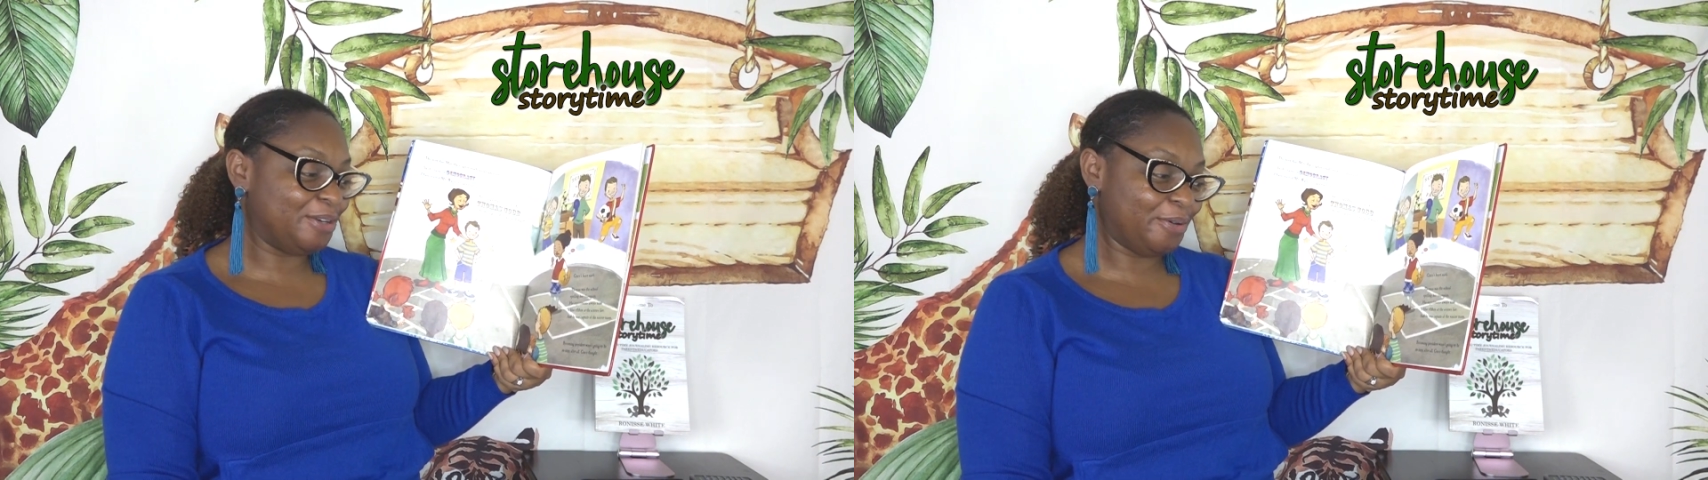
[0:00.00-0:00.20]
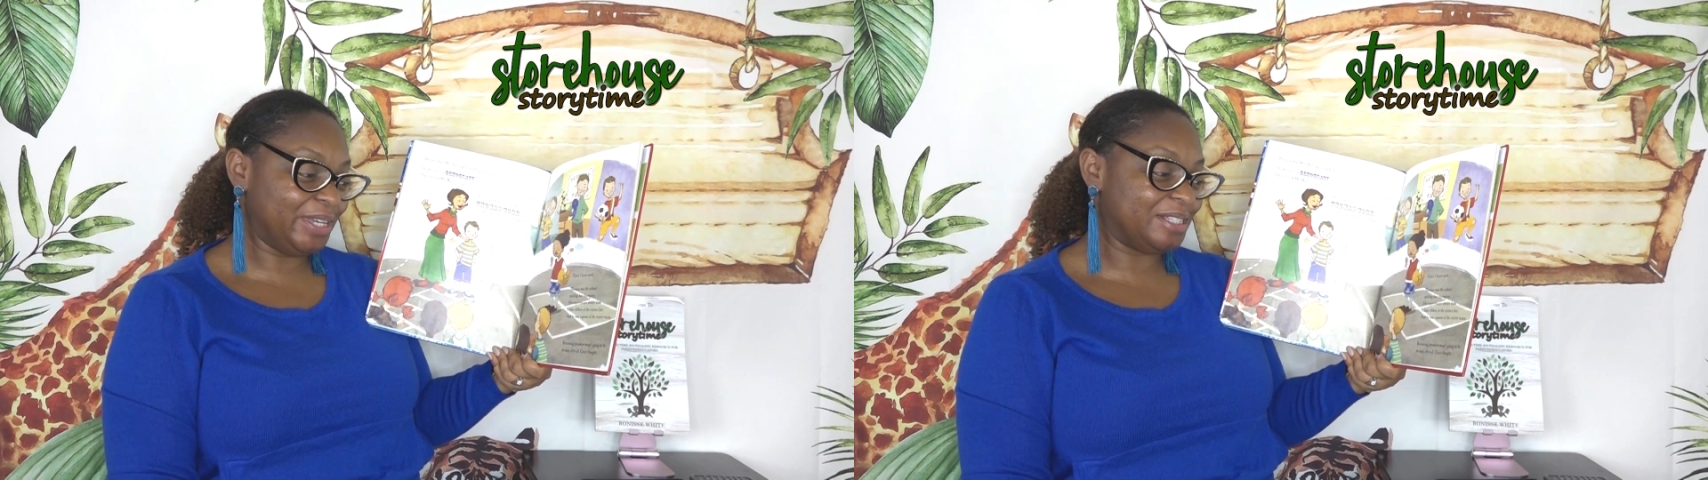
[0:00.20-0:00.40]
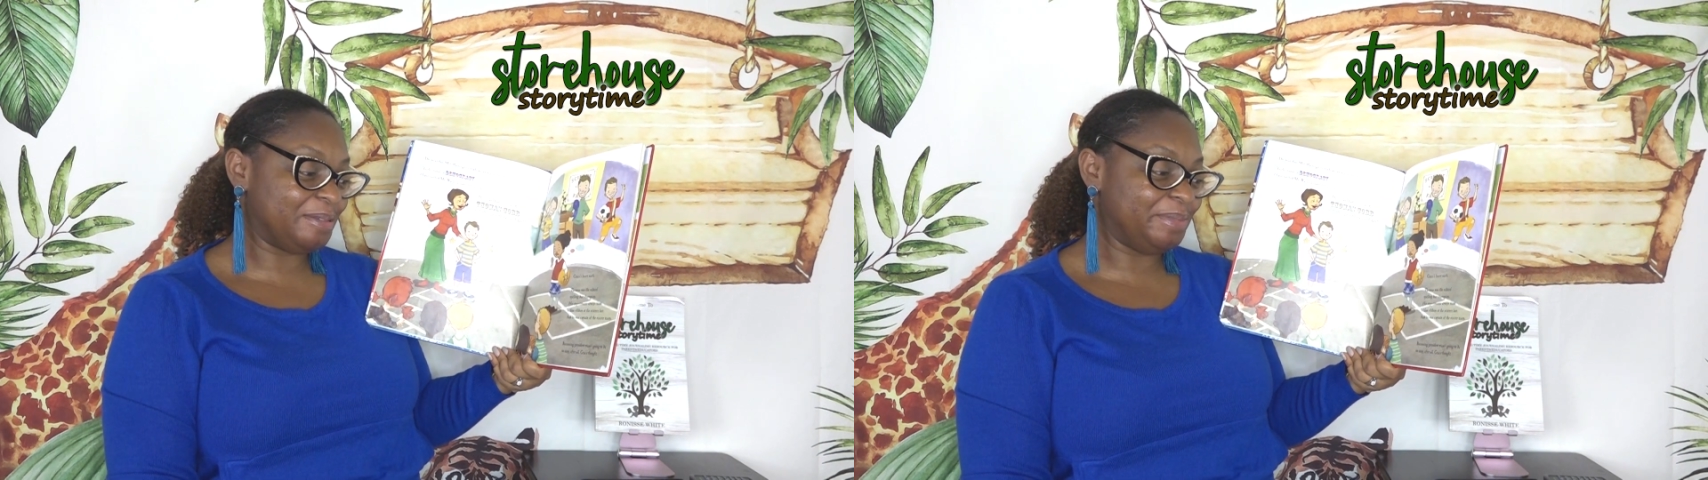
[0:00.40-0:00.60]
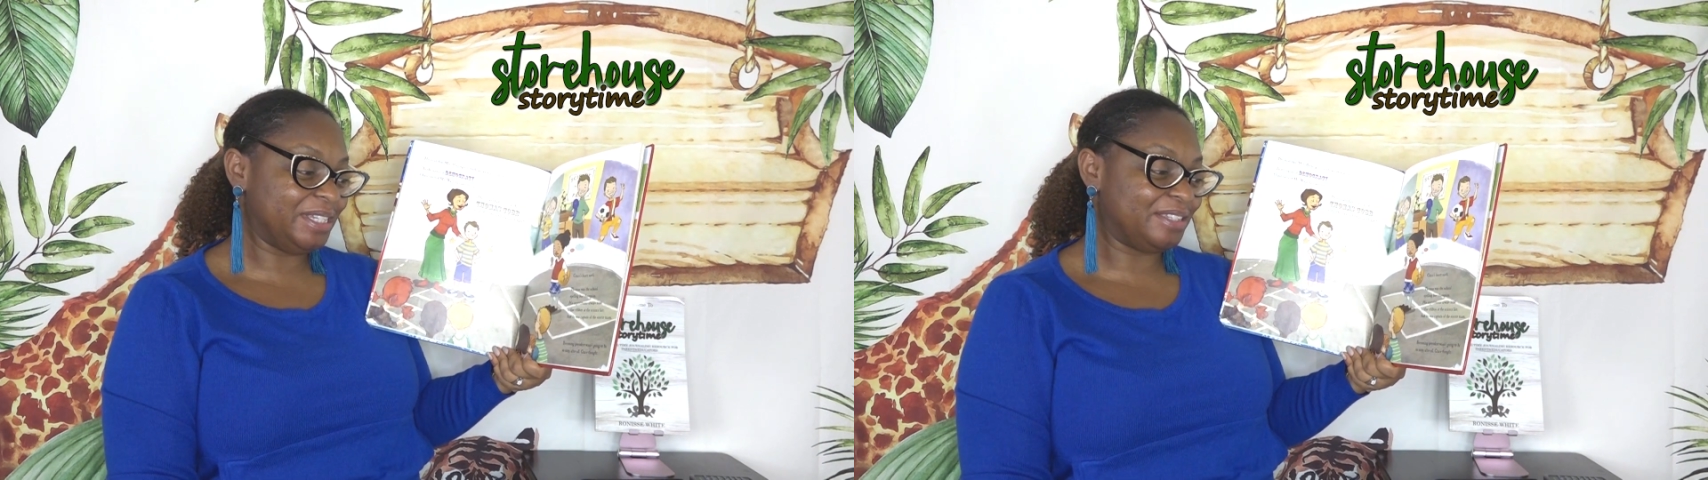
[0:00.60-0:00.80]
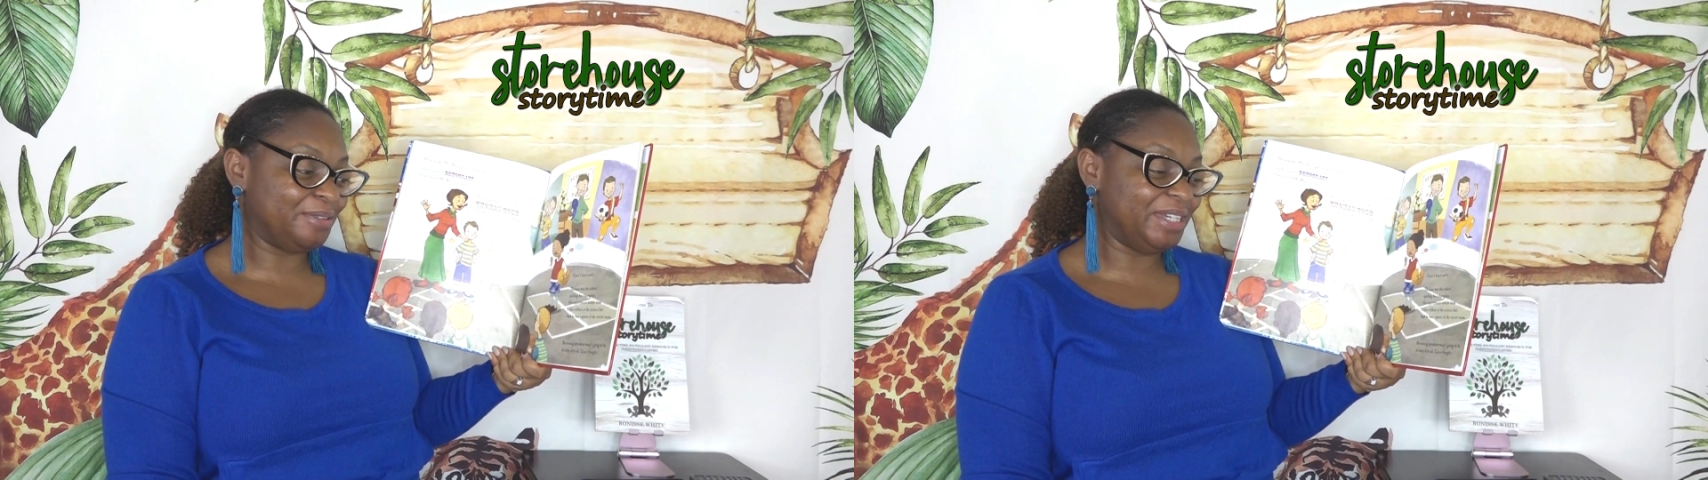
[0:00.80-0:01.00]
going to
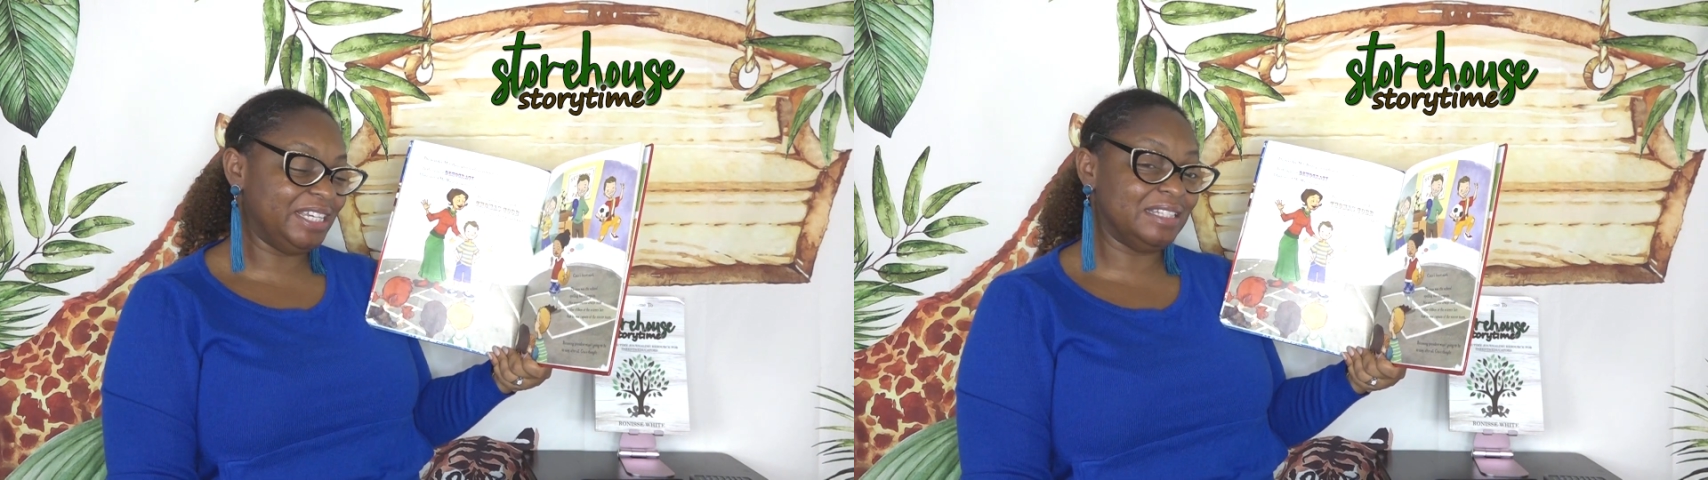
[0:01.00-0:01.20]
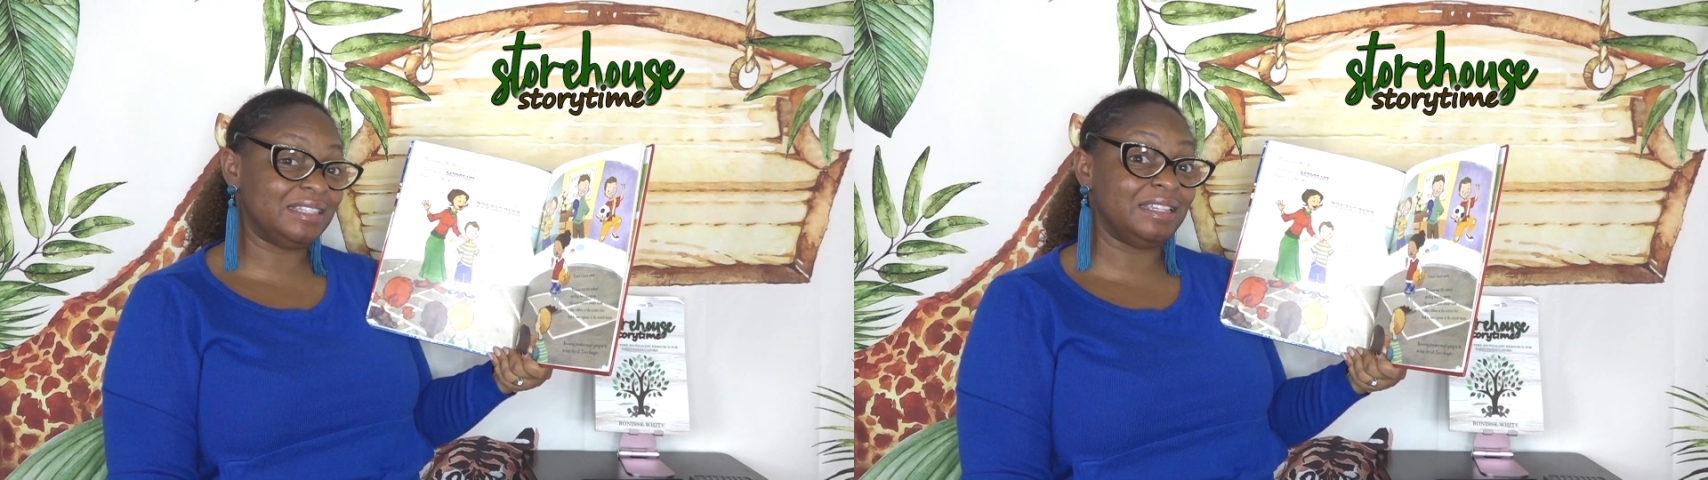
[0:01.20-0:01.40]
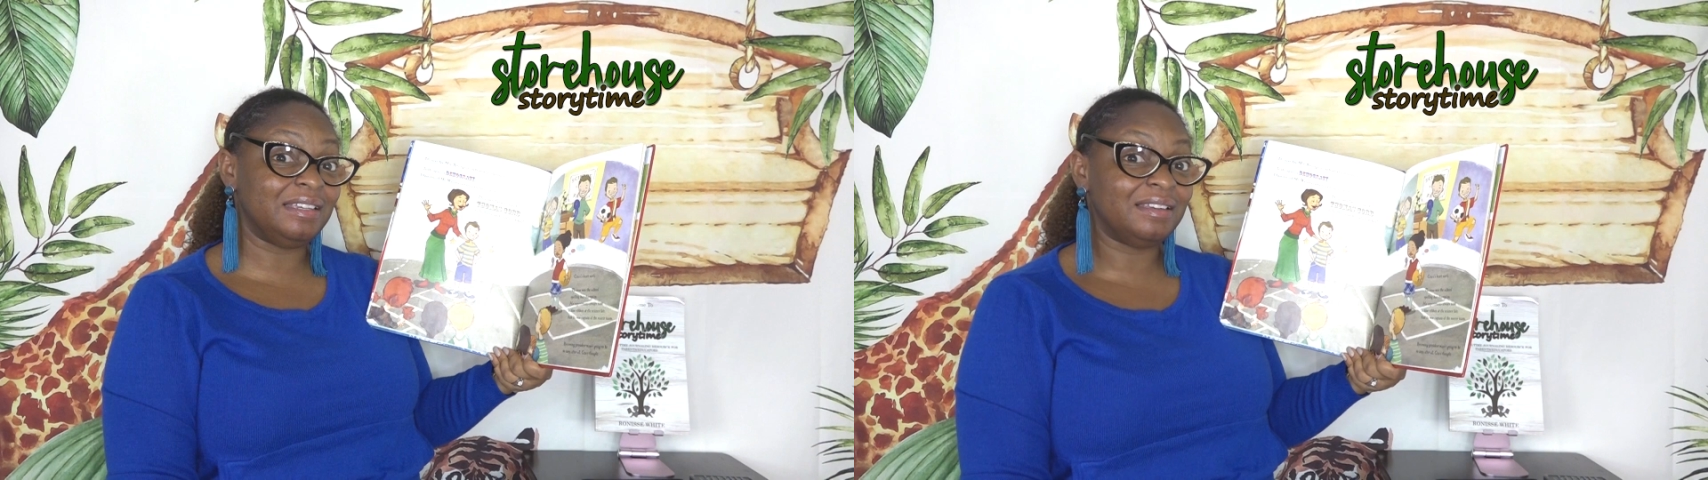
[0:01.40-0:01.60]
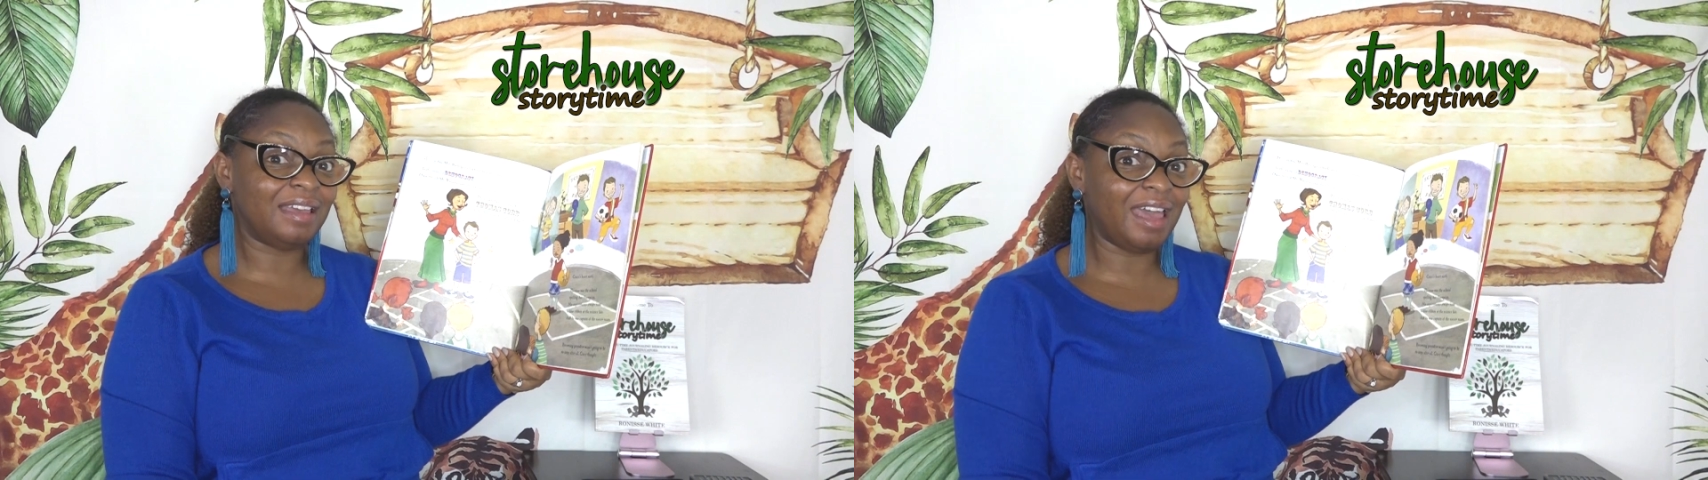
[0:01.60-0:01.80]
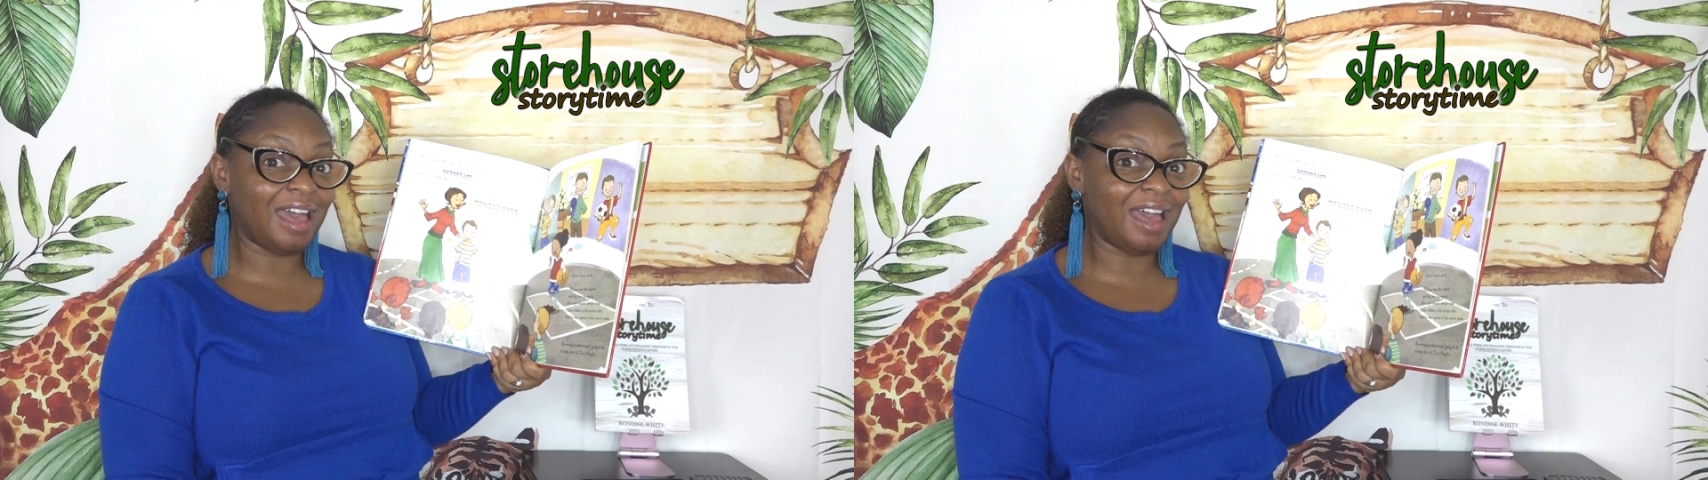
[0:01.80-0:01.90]
be so easy